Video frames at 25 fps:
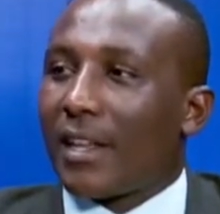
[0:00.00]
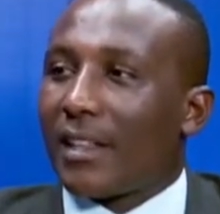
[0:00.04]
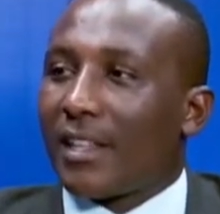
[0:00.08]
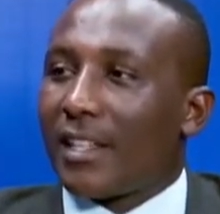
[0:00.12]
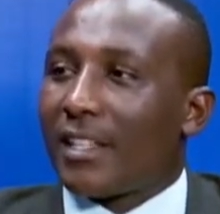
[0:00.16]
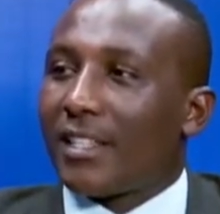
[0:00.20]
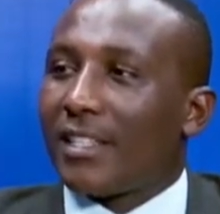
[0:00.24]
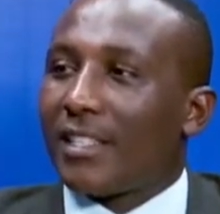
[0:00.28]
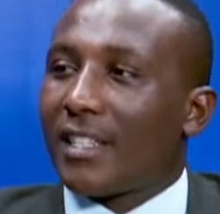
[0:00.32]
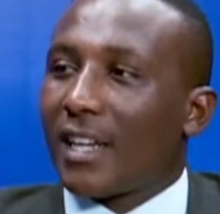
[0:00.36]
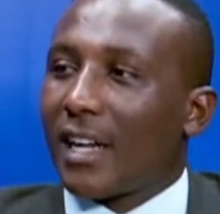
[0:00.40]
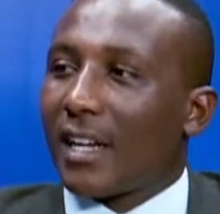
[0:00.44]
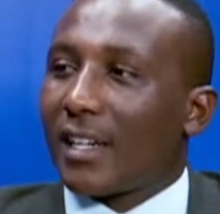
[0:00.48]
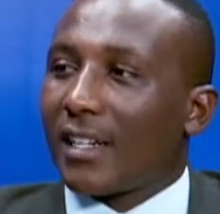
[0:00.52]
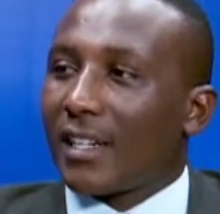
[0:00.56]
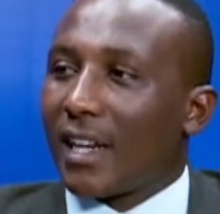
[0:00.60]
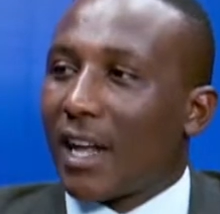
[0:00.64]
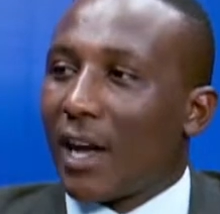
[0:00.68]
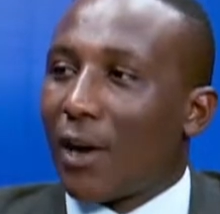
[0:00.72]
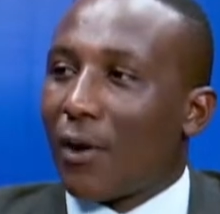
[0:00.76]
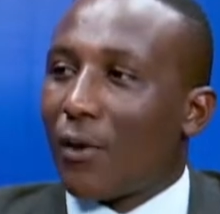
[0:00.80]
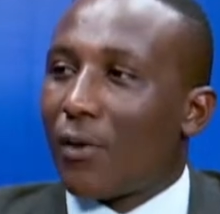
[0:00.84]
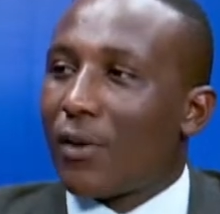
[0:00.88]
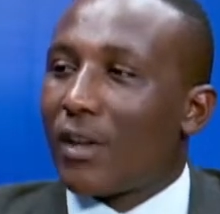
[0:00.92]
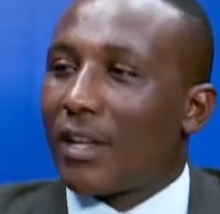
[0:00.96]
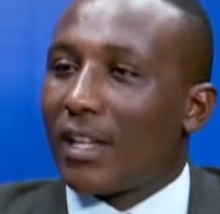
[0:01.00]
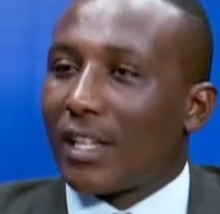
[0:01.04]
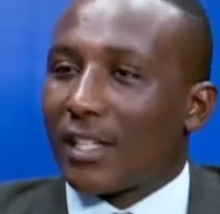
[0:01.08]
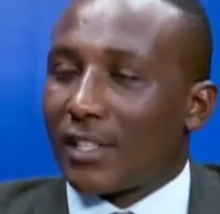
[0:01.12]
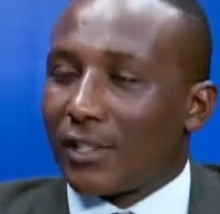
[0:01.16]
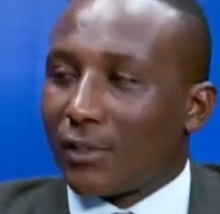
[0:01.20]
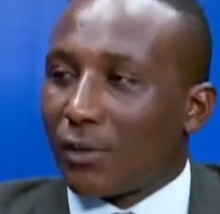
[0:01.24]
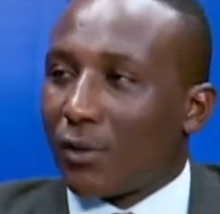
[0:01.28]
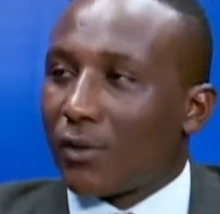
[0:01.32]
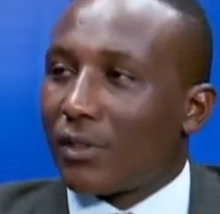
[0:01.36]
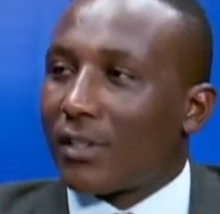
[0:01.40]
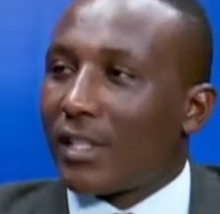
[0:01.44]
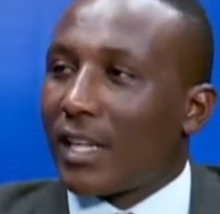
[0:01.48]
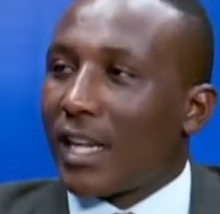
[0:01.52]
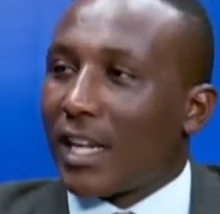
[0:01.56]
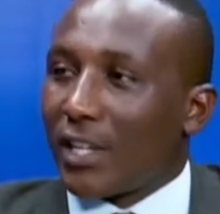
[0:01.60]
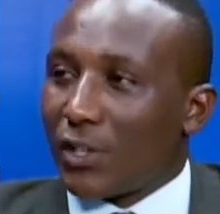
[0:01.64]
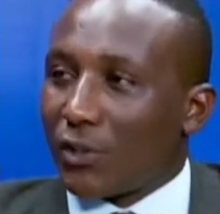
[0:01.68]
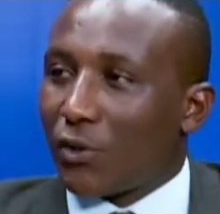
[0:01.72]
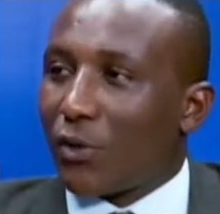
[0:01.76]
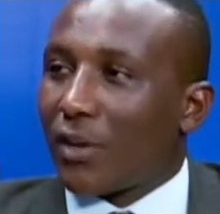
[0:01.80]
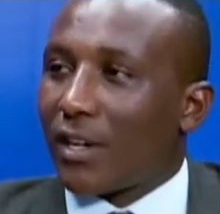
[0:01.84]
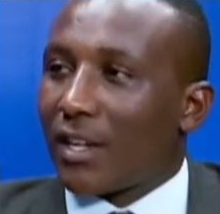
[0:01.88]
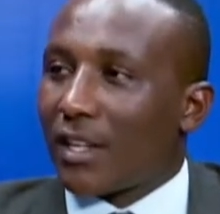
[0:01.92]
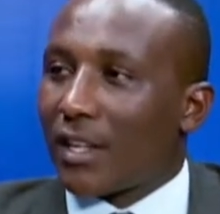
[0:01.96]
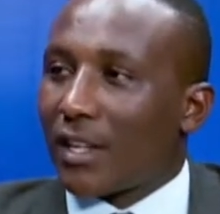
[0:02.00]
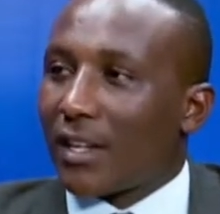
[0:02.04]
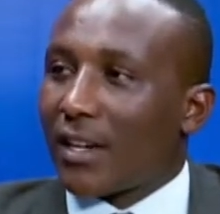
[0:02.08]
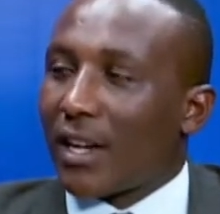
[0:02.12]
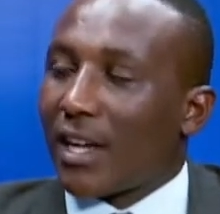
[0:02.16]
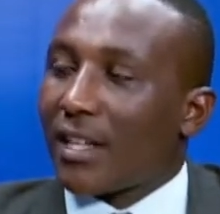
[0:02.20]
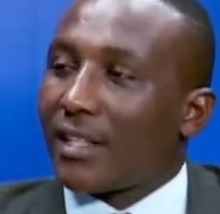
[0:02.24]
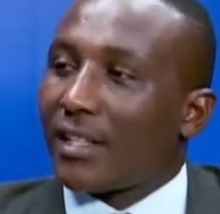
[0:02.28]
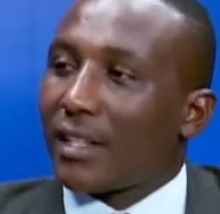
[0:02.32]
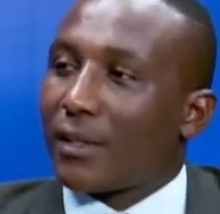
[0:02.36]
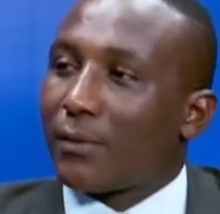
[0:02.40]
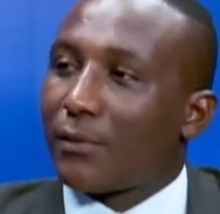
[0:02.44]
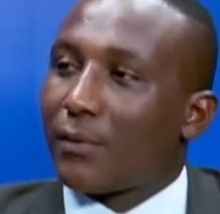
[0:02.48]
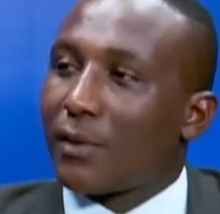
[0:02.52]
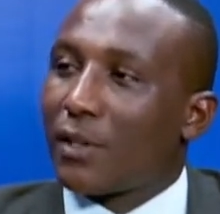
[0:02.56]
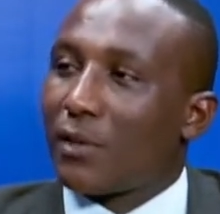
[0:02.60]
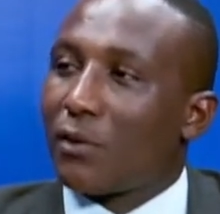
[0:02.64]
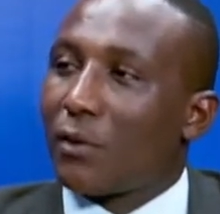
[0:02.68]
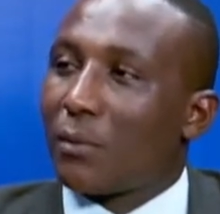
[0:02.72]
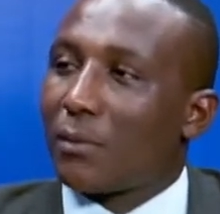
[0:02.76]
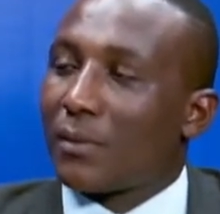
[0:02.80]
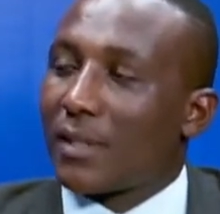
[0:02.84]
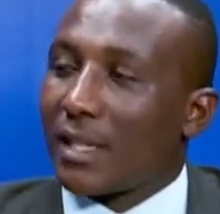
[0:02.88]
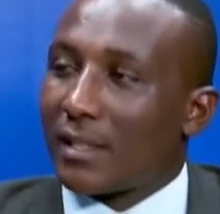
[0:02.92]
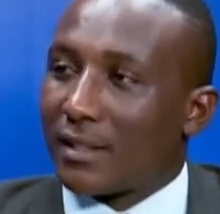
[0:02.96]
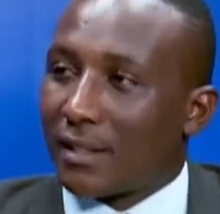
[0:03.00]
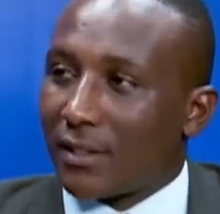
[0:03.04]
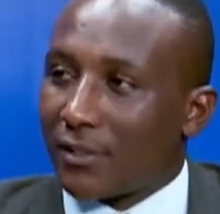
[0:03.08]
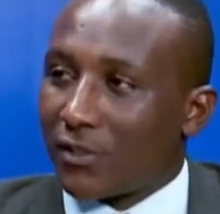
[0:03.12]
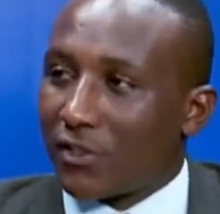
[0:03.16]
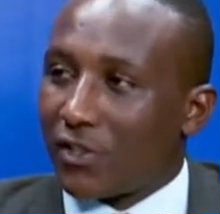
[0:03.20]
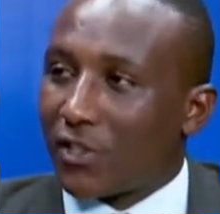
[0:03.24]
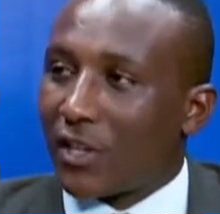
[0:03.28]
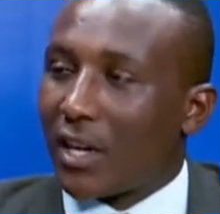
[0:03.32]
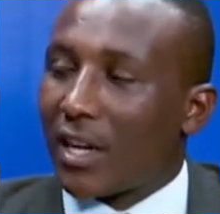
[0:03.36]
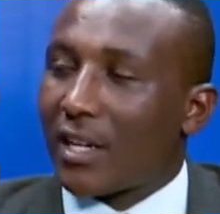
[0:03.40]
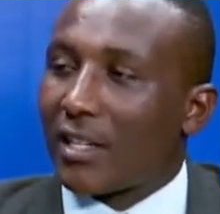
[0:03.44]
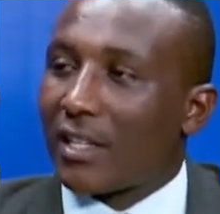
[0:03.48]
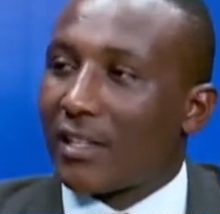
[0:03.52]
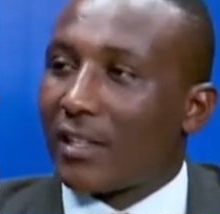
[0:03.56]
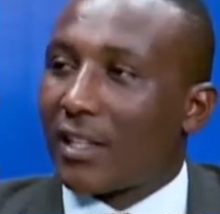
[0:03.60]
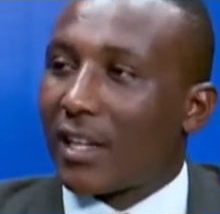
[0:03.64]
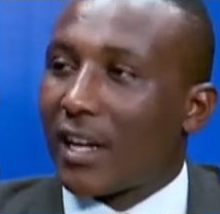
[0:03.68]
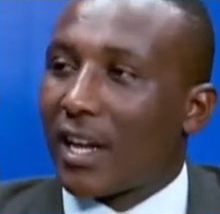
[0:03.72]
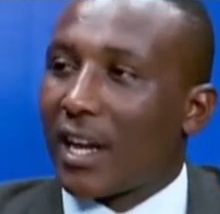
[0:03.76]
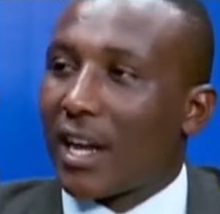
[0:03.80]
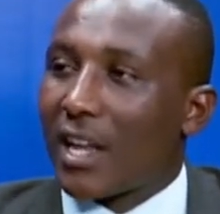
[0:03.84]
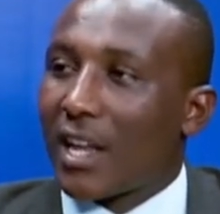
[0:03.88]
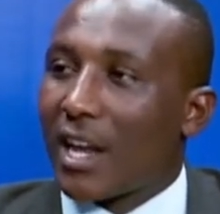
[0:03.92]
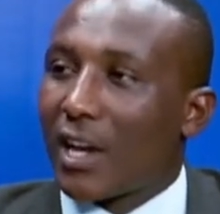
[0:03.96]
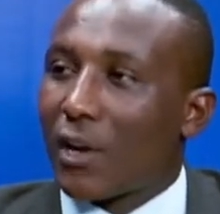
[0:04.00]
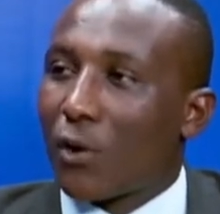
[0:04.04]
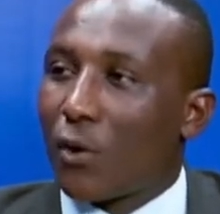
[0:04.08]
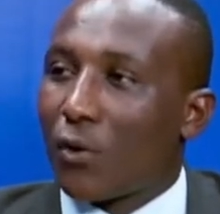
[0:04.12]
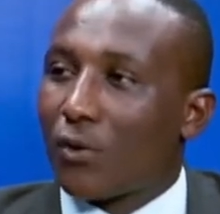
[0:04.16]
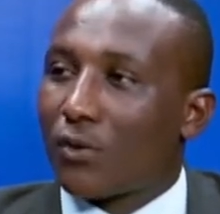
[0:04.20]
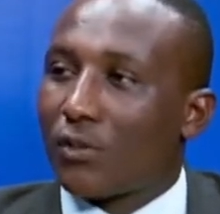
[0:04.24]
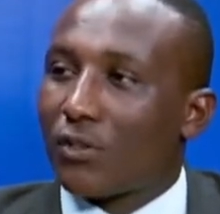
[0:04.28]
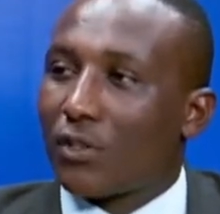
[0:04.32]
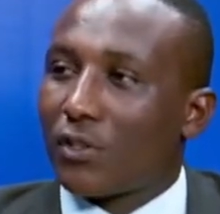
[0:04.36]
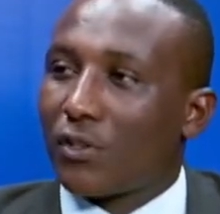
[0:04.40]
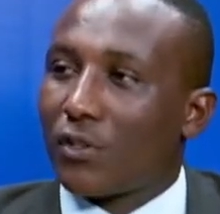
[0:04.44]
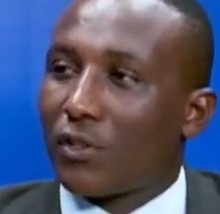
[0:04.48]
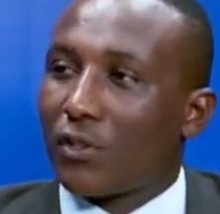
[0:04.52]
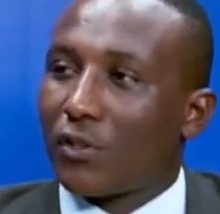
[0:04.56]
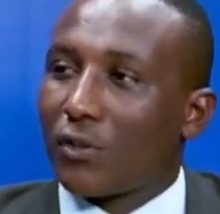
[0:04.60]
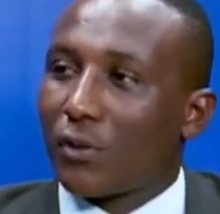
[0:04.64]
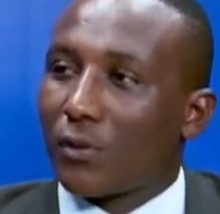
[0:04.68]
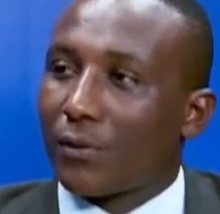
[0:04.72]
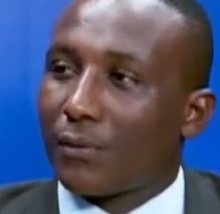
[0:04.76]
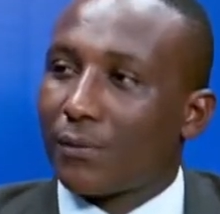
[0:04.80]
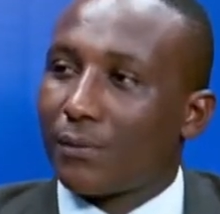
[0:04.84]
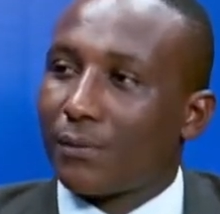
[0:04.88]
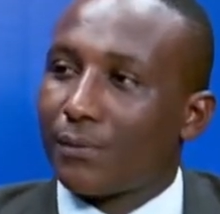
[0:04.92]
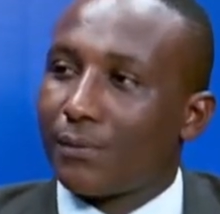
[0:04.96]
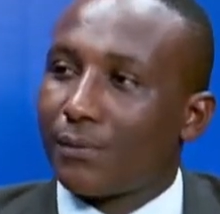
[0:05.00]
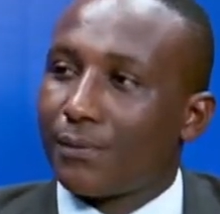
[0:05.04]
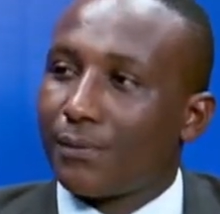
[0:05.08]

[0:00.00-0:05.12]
this child now is not enjoying the rights and freedoms as enshrined in the Kenyan Constitution?